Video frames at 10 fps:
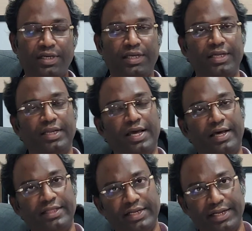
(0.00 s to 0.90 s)
In
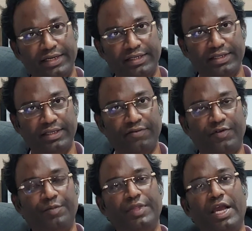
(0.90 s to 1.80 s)
other end,
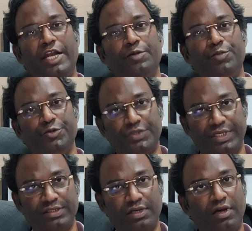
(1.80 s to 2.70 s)
from the
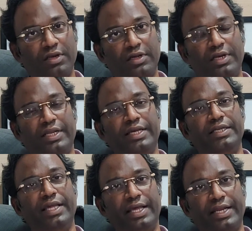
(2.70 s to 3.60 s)
adipocytes, alcohol has
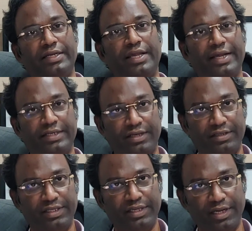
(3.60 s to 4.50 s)
direct act
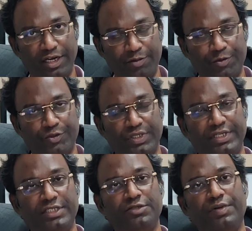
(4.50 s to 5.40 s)
on the adipocyte.
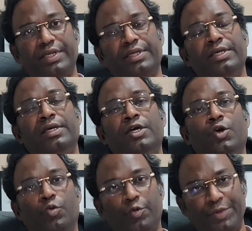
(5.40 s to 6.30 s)
That's why
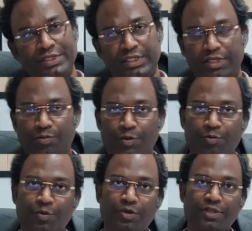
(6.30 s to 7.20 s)
obesity
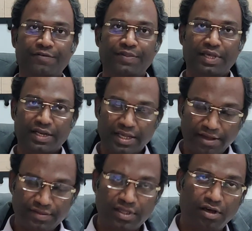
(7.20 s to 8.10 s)
people, if they
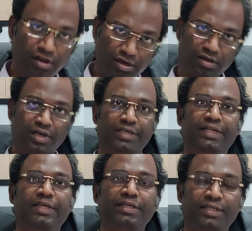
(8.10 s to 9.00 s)
have the alcohol
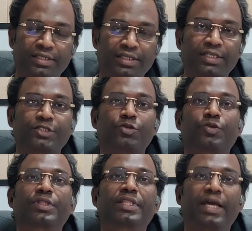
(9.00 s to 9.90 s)
drink,
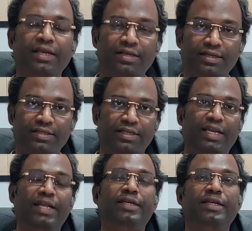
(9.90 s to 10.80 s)
so that
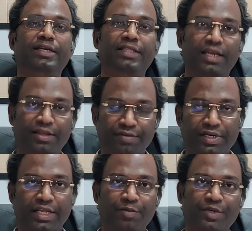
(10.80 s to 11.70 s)
related the
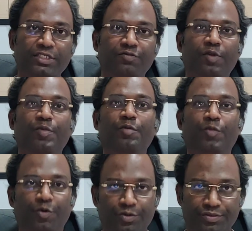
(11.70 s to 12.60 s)
liver damage will be
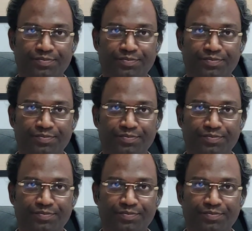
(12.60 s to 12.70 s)
more.